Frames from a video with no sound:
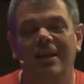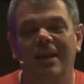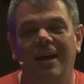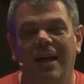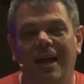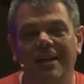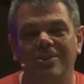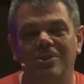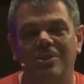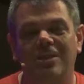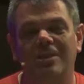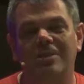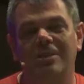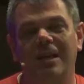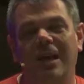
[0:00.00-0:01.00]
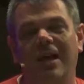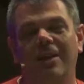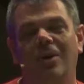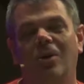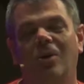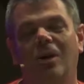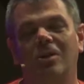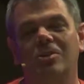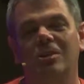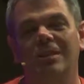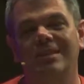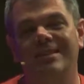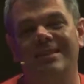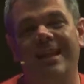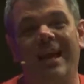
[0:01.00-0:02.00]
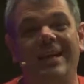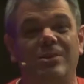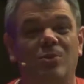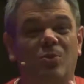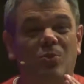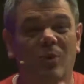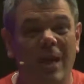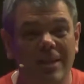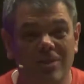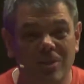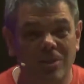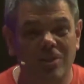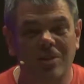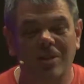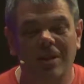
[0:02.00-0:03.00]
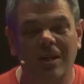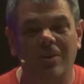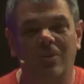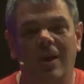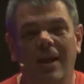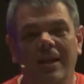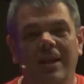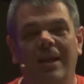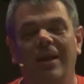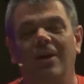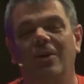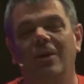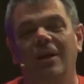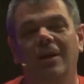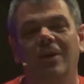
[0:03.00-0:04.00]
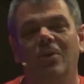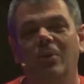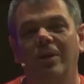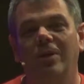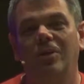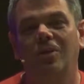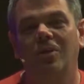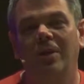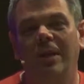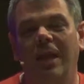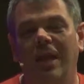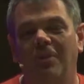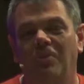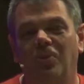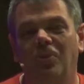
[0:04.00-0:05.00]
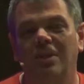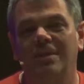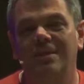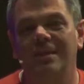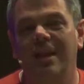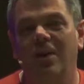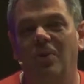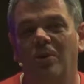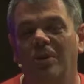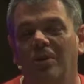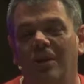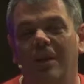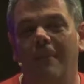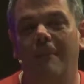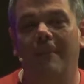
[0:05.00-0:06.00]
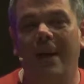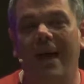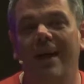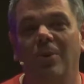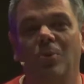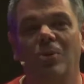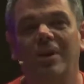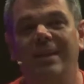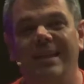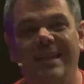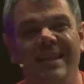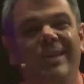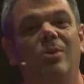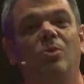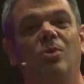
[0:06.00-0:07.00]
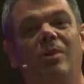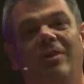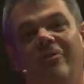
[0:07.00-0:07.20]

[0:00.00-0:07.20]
heightschurch.org/register, and right now we are doing a pre-sale where you can buy one, get one